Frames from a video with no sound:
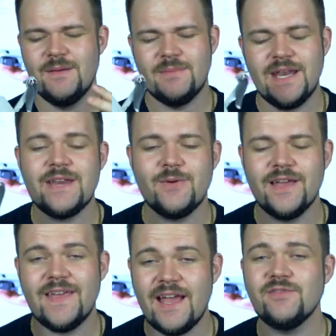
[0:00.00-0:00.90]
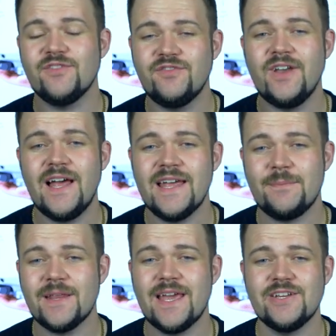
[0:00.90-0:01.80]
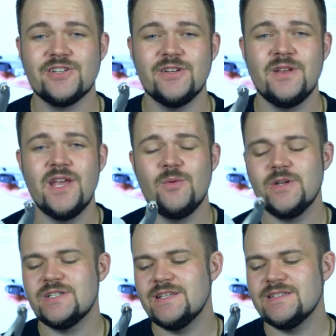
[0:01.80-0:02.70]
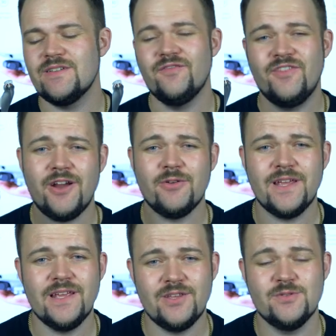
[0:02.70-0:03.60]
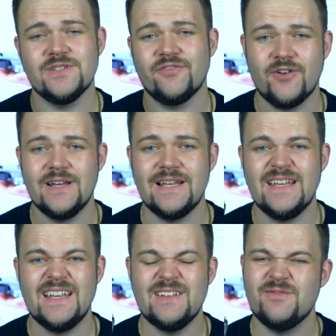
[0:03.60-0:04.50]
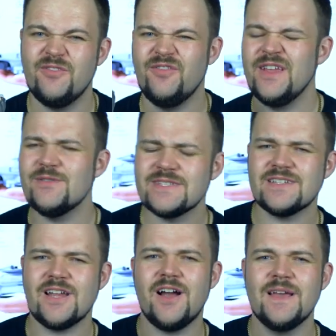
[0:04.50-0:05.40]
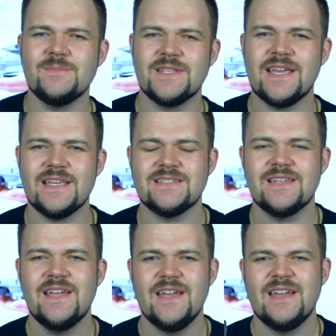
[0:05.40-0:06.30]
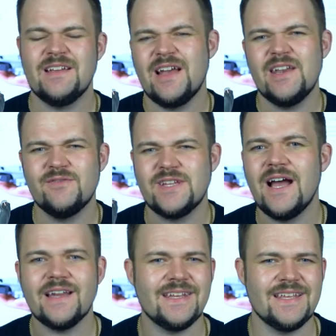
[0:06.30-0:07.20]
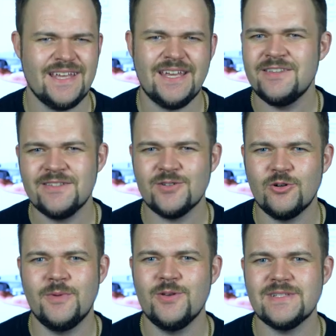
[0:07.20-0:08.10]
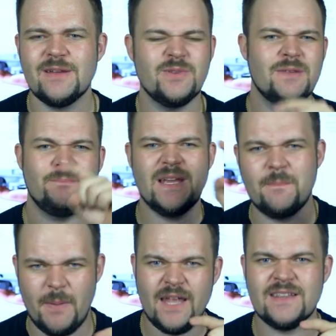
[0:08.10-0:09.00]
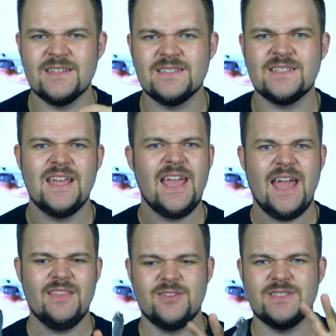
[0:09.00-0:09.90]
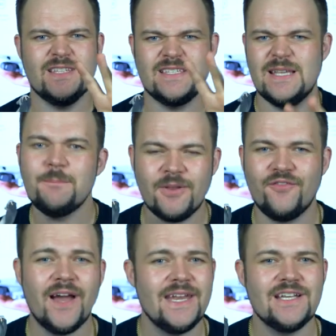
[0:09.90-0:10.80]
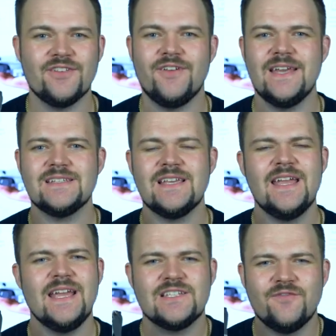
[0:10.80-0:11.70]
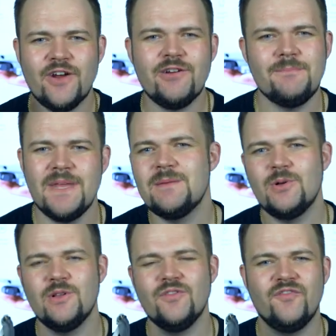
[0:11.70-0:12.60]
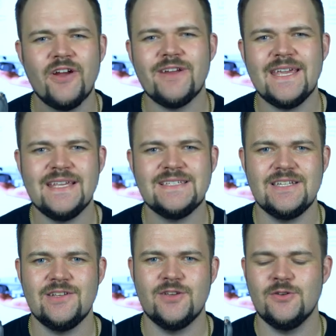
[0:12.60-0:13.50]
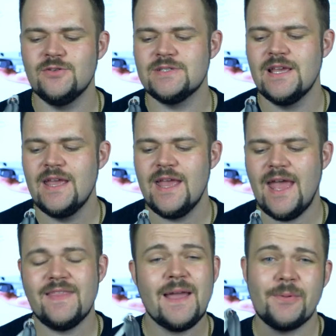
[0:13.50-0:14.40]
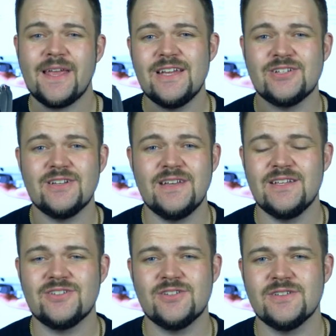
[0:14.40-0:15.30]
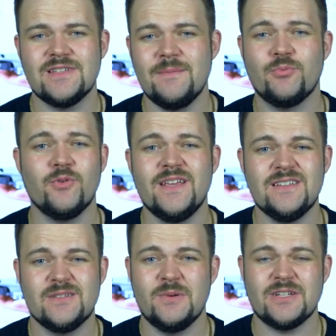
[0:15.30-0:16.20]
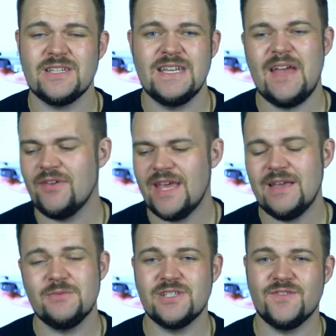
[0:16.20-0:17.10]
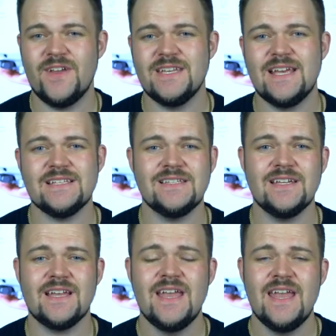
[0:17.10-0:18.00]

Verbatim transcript: But anyway, they have the Fly application, which is very user-friendly. It feels at times like it's kind of targeting kids almost, like with the big buttons and just the simplified interface. It's very minimal, very easy to use, and the application is just a breeze to actually navigate, which is fantastic.